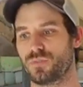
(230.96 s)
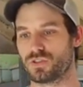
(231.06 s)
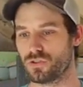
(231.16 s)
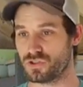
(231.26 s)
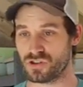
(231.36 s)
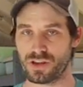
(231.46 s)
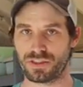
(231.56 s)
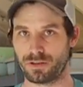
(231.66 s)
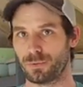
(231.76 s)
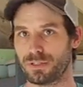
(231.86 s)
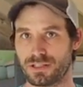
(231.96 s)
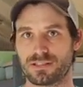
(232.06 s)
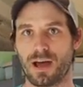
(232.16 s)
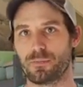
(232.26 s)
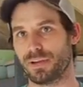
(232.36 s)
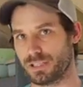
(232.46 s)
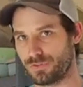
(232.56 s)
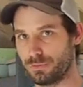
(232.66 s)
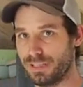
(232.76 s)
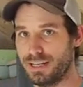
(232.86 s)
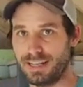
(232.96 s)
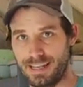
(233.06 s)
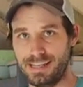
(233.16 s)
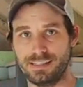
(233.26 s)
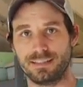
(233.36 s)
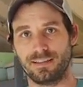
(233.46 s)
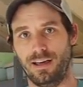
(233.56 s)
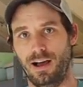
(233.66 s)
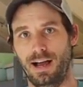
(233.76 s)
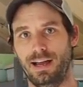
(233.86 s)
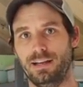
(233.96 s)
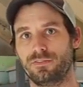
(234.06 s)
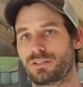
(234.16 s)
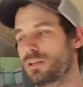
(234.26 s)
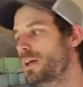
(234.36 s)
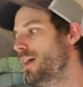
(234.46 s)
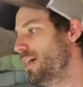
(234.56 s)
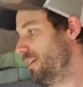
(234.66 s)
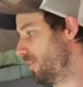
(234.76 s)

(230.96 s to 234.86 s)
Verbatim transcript: so there's nothing really stopping us from getting into the hives, and